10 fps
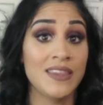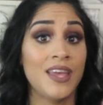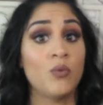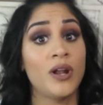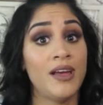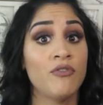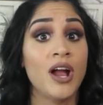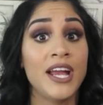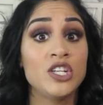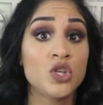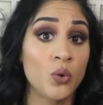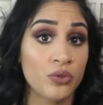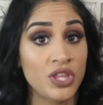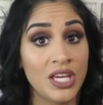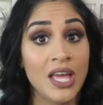and then whatever I
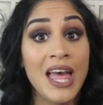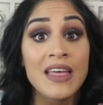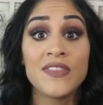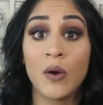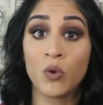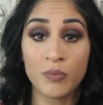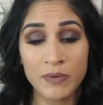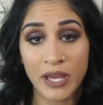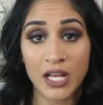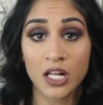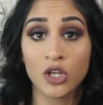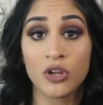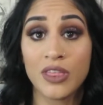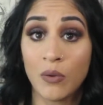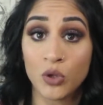don't think that will be my
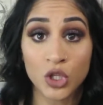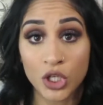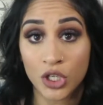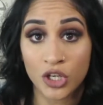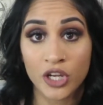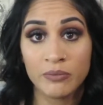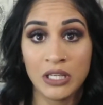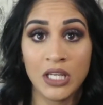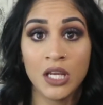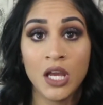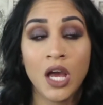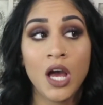color or that will look good on me,